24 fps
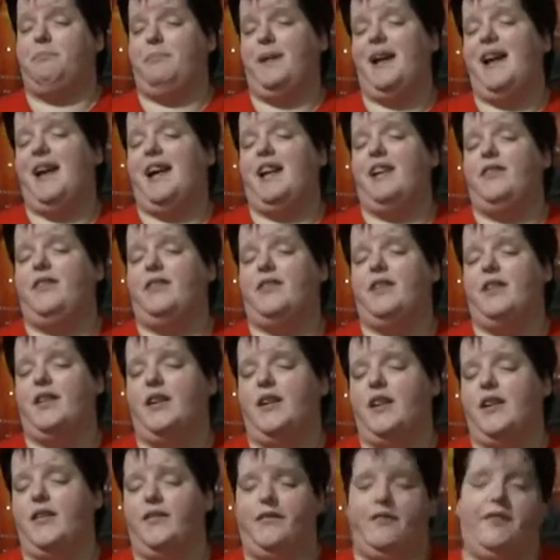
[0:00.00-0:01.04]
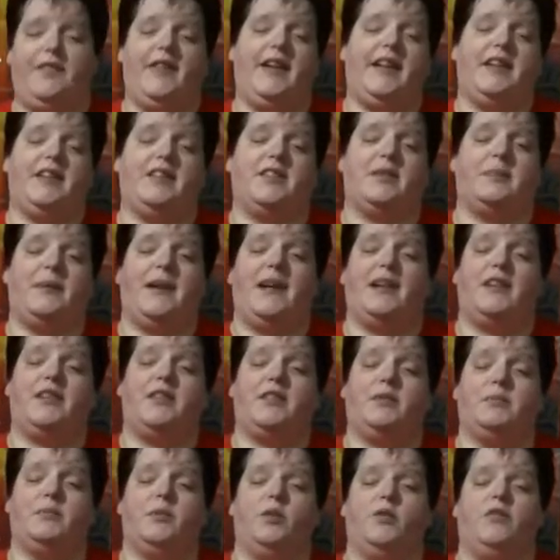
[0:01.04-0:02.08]
bad things about
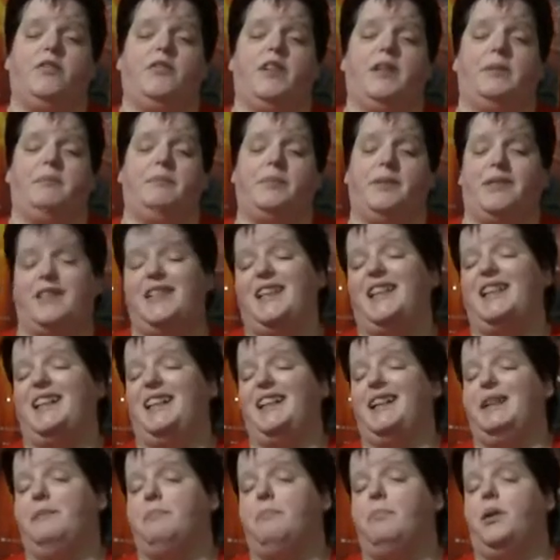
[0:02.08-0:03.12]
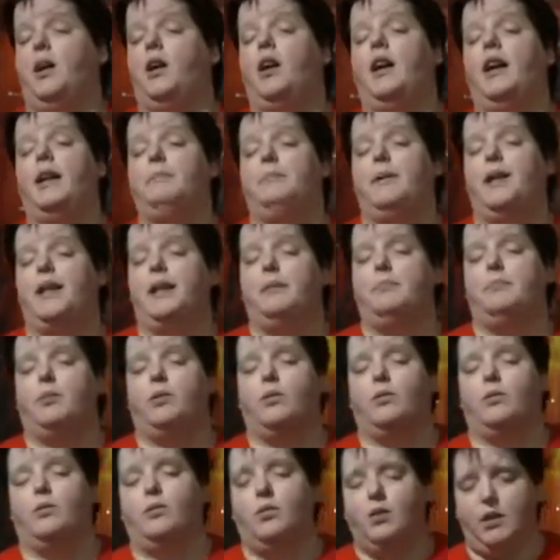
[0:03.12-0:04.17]
this movie, particularly by
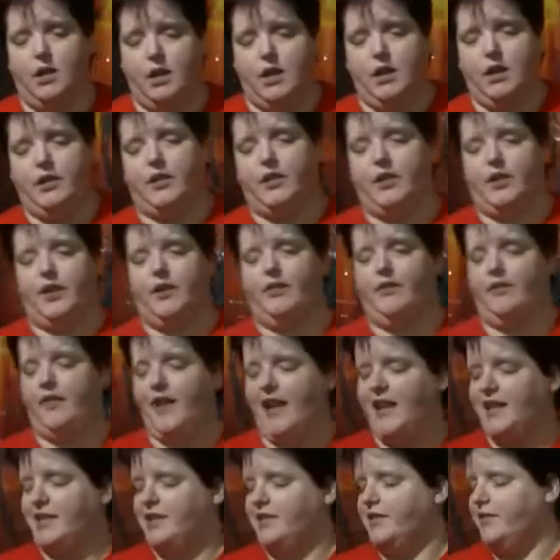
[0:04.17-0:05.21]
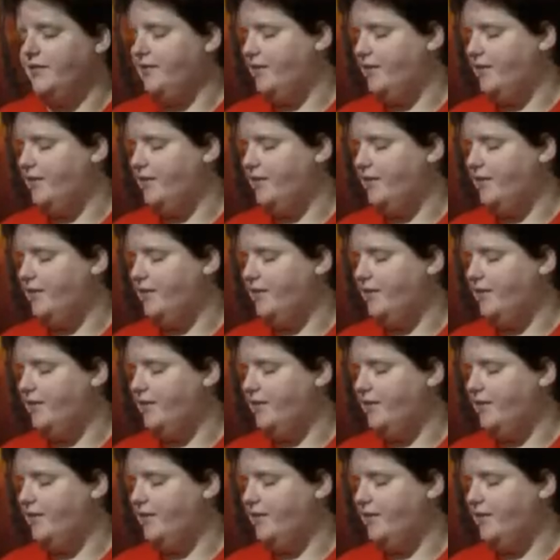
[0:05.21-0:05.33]
people that are fans of